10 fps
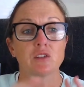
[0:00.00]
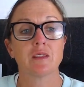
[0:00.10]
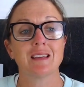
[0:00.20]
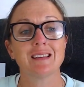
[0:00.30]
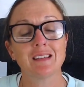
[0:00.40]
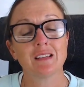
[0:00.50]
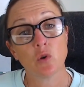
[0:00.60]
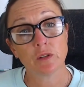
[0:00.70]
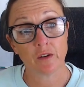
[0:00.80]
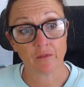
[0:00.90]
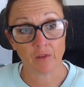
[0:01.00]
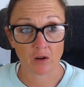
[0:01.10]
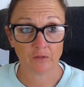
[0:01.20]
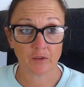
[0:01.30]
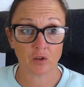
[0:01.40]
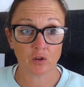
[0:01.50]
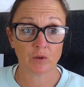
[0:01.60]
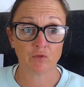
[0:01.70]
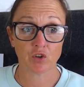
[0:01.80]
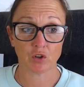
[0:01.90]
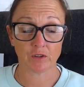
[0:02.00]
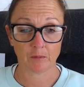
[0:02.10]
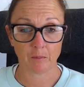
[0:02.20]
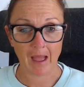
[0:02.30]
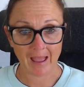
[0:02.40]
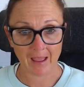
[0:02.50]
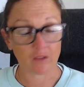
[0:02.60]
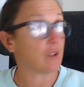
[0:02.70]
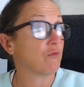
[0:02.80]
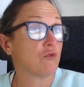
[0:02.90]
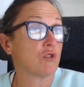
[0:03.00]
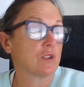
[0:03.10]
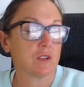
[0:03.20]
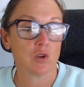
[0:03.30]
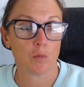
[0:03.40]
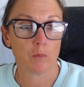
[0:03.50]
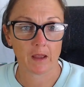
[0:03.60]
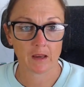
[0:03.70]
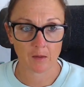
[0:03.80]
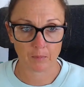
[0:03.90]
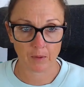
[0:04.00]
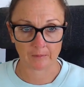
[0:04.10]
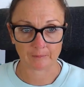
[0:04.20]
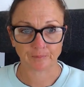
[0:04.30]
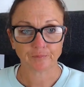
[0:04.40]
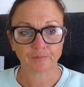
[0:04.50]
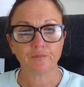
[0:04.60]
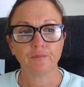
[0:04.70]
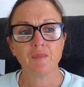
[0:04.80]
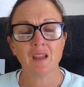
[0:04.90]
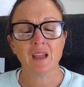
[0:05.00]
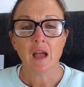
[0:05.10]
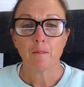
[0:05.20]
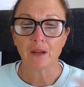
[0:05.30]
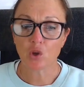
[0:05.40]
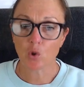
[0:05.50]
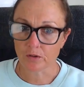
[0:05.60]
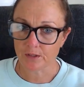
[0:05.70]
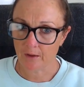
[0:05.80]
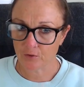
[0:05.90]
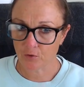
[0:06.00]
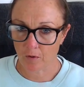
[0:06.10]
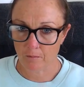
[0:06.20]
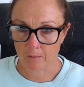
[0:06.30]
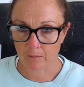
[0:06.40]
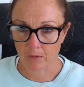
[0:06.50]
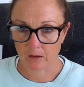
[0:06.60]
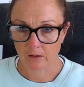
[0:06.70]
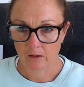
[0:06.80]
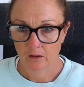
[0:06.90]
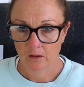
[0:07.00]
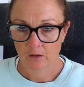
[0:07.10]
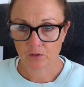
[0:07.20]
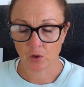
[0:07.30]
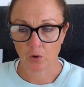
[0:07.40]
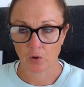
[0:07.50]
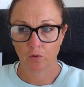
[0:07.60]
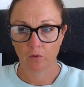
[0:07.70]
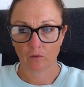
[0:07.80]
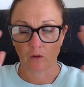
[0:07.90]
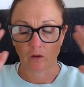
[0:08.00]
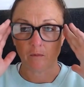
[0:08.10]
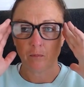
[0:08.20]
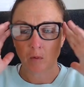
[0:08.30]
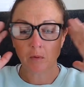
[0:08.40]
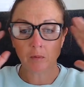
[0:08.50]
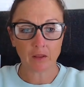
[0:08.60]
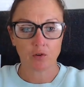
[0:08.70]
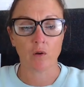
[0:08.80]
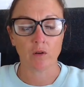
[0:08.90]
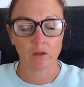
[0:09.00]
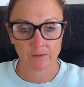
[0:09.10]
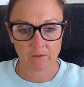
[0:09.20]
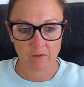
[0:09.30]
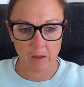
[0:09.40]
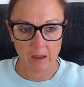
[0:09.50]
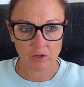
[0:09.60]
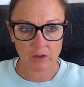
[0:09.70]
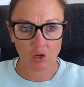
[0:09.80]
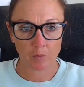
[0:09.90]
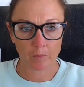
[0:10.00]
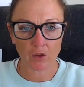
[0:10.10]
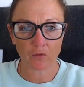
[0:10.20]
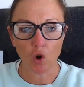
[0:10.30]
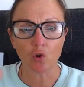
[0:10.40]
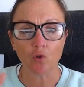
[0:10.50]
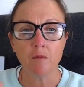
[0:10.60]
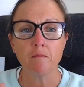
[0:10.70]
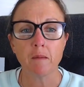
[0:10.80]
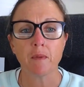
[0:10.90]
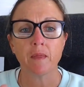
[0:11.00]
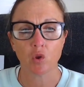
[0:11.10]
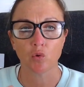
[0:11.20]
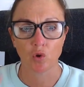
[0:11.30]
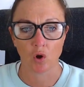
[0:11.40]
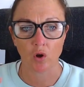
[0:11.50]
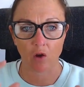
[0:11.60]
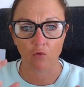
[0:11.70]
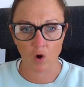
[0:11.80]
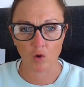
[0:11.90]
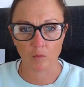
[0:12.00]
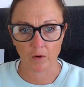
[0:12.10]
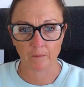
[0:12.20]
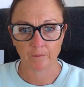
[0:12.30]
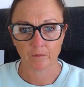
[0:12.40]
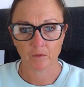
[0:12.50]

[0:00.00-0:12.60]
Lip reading: So this is also vital for you in reducing pain, in reducing your back and hip pain. But you also have to remember, so look, I'm probably throwing lots of information at you, but you've got to remember that you're not a robot.